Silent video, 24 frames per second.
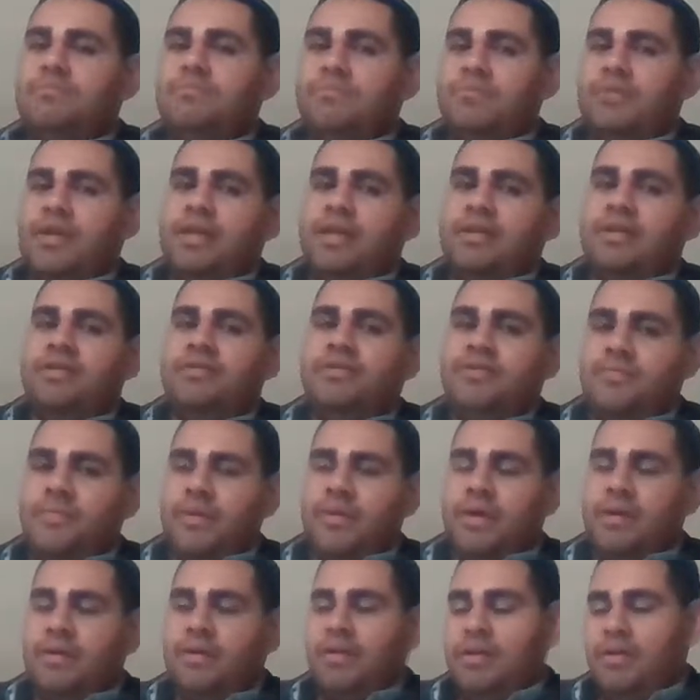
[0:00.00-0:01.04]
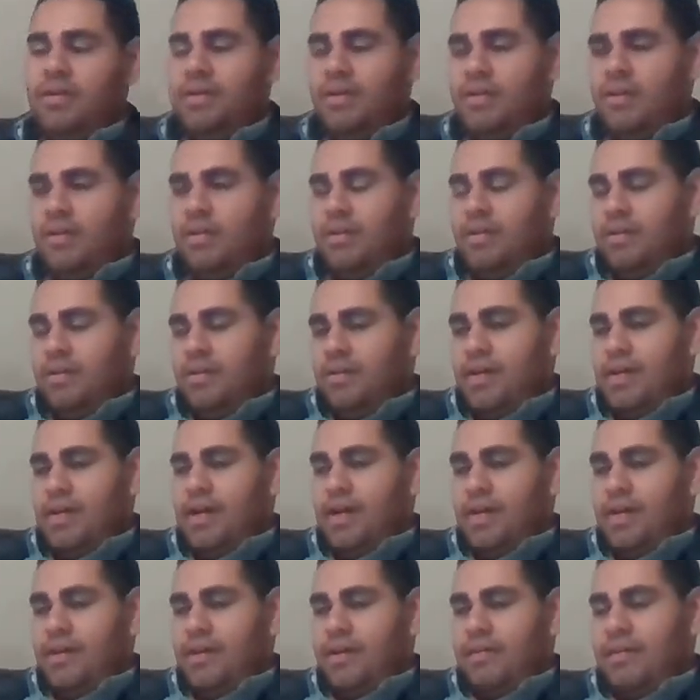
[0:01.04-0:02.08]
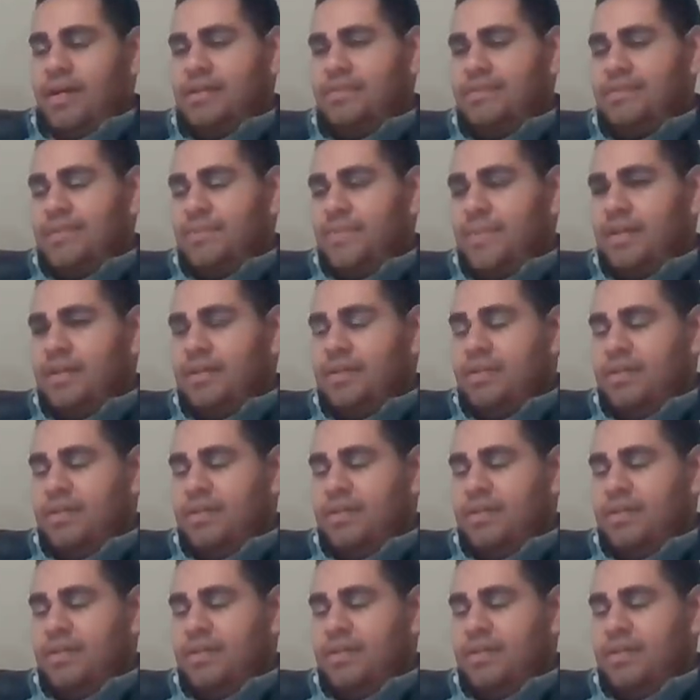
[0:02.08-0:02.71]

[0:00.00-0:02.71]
edit this part. That's the part.